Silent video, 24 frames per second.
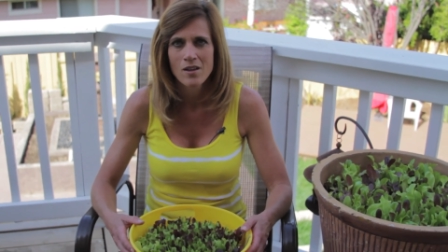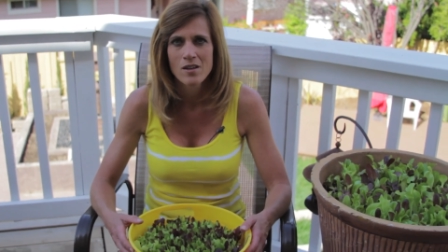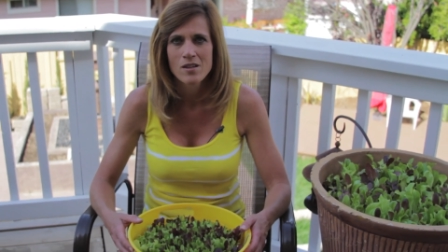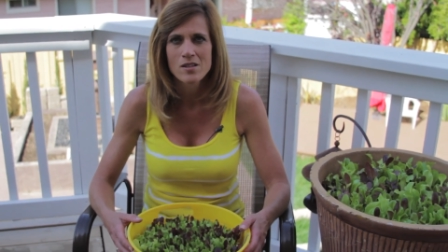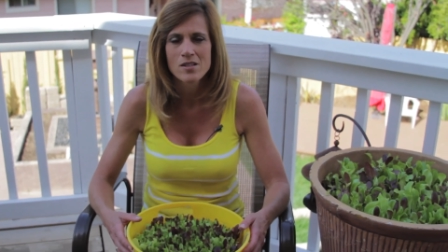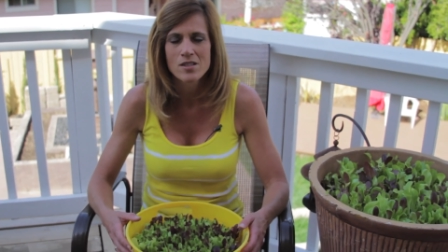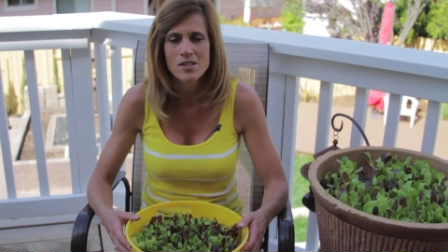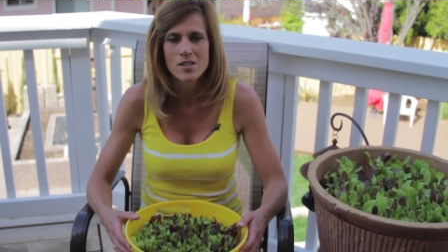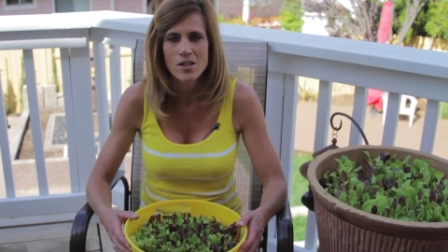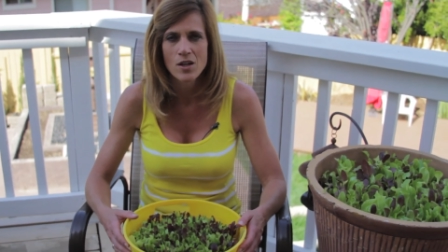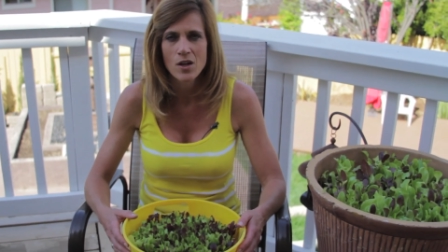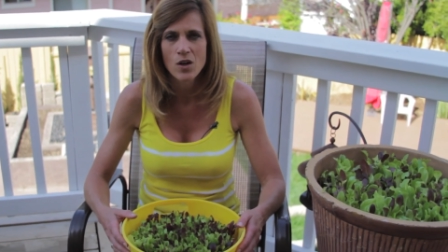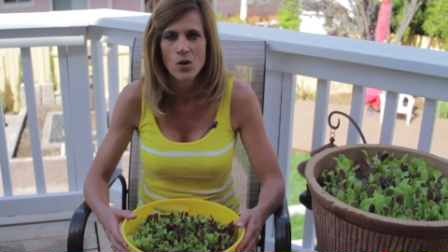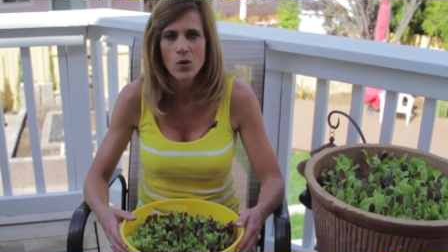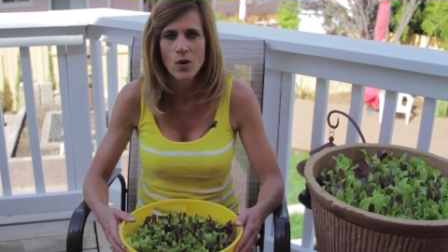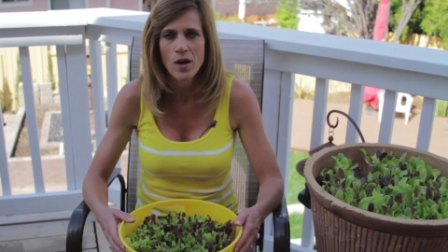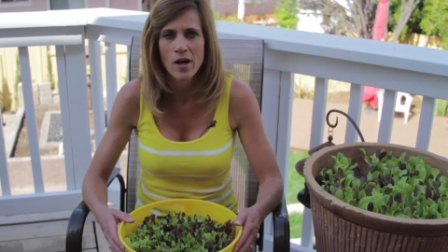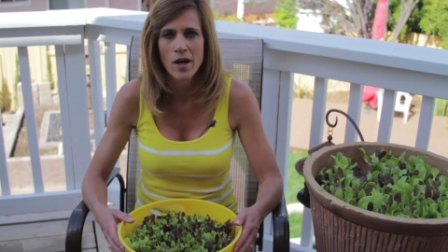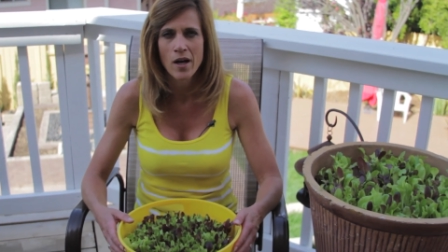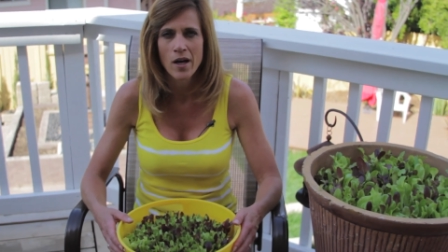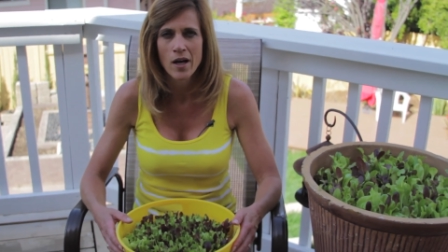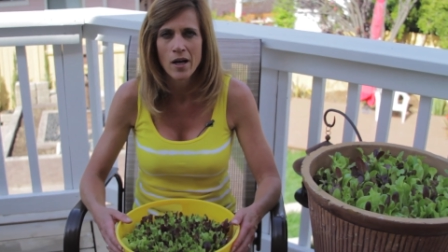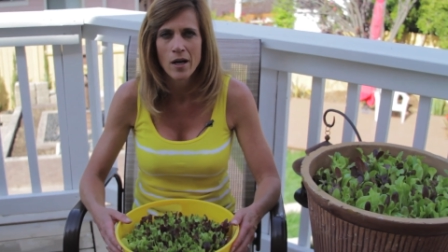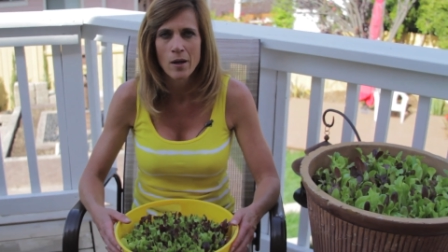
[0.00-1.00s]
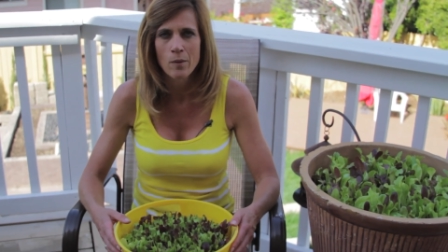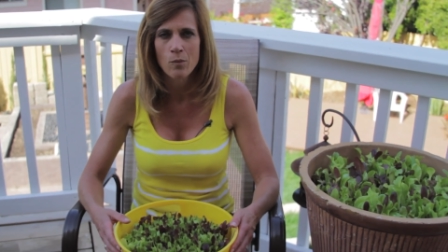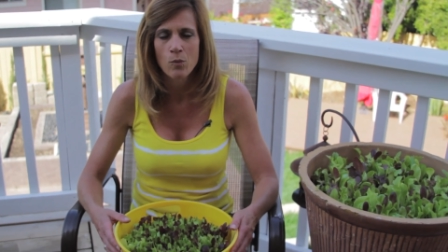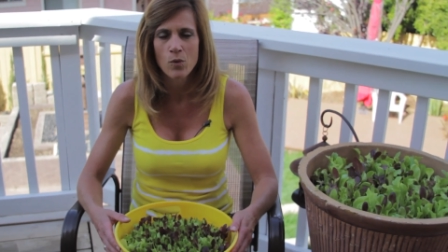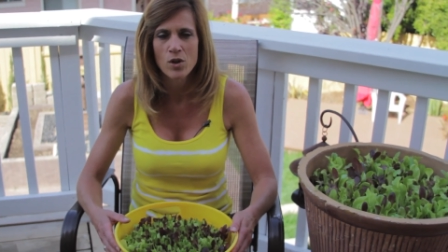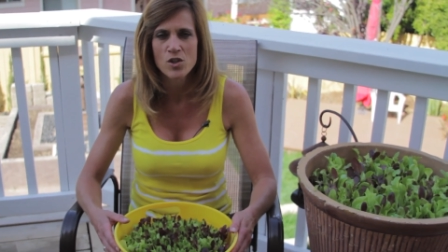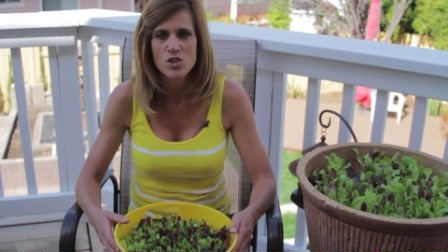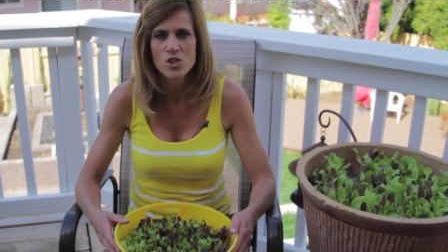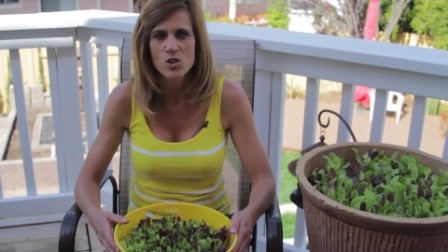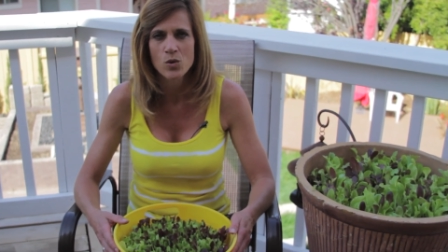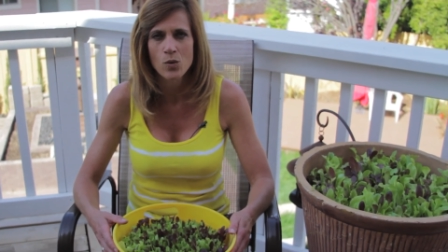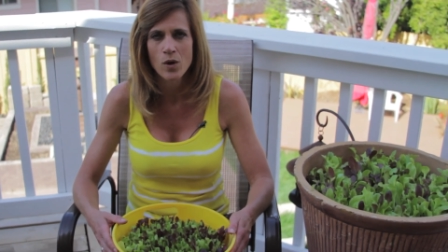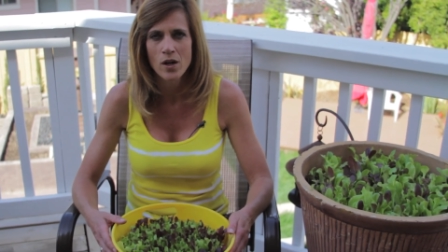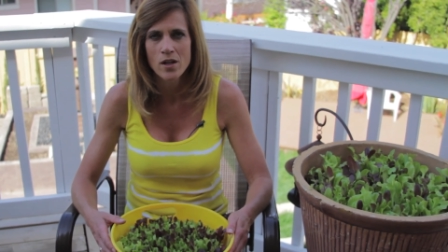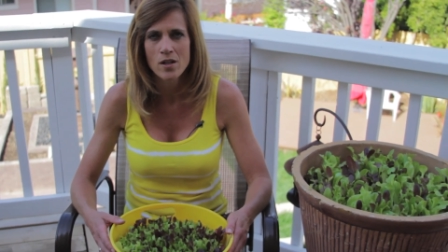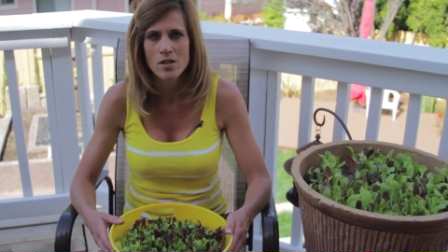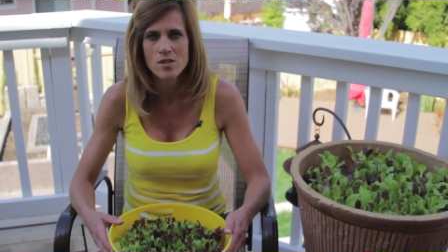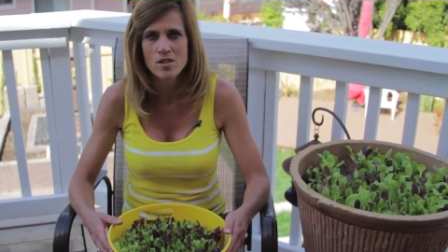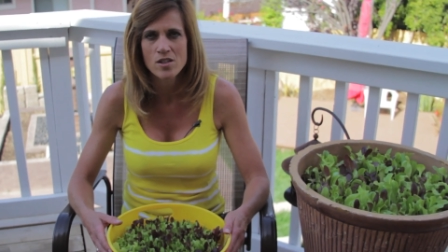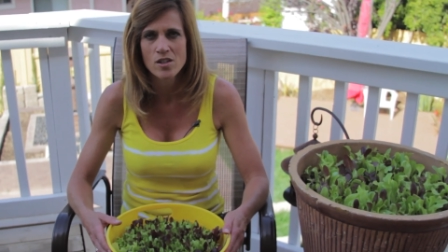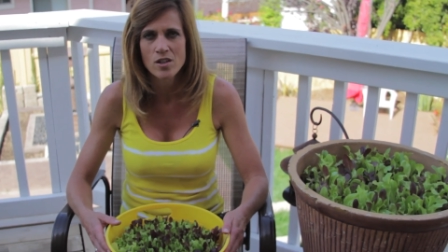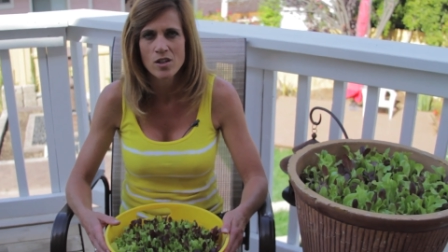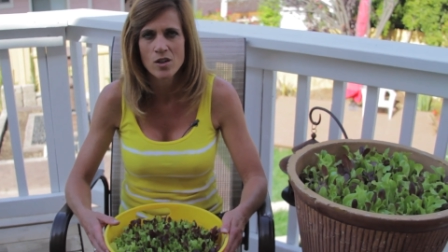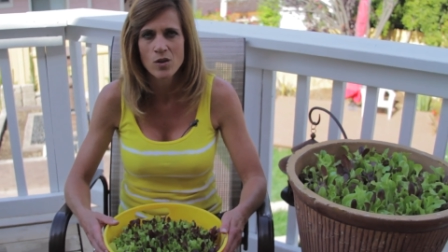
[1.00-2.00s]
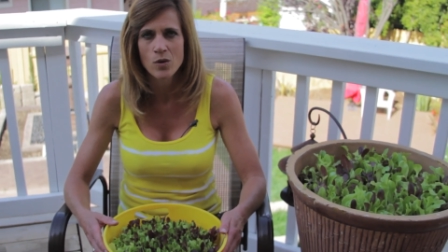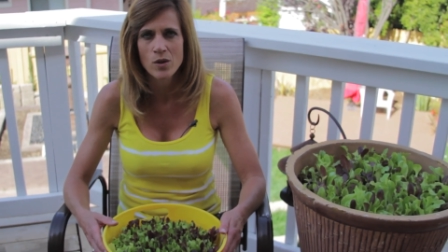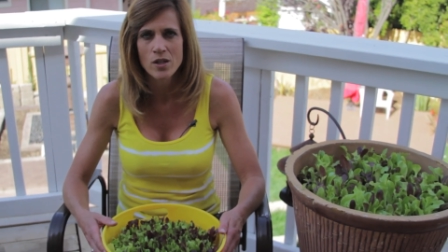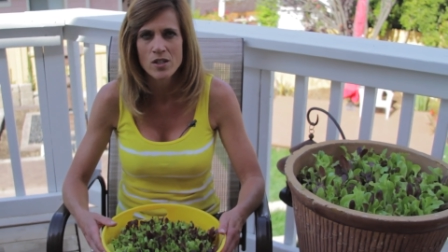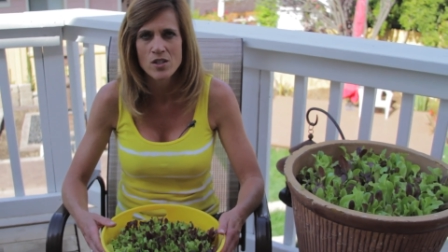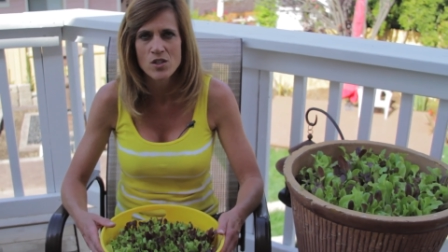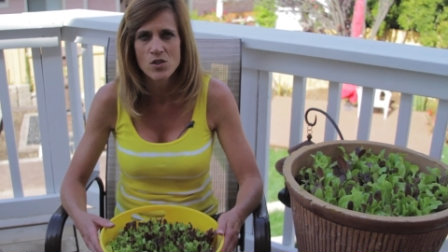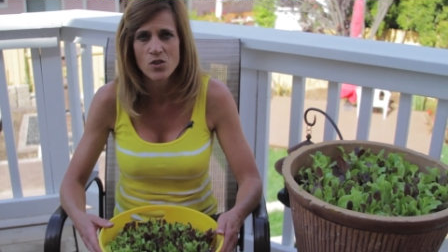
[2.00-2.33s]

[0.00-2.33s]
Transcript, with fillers: So um, what you want to do is